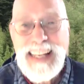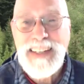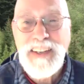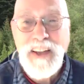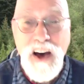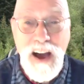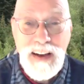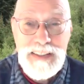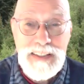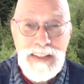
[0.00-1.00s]
they
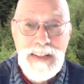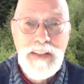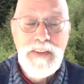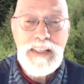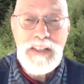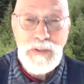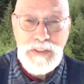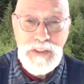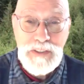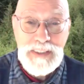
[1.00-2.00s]
locked the
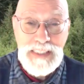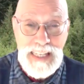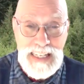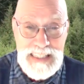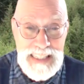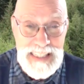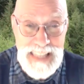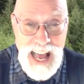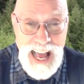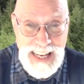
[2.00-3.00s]
users
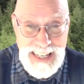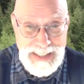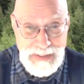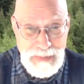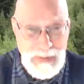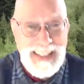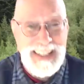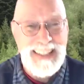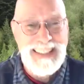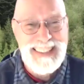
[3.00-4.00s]
inside
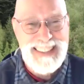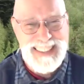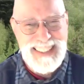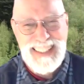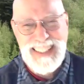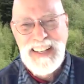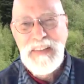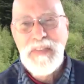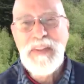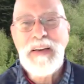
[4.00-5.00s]
because
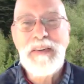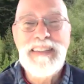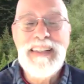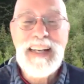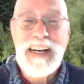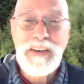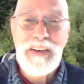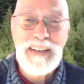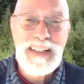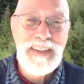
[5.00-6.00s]
there was an
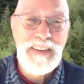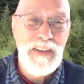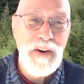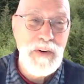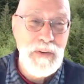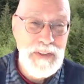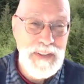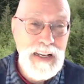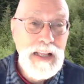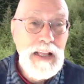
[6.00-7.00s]
error in the
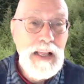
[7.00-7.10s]
code.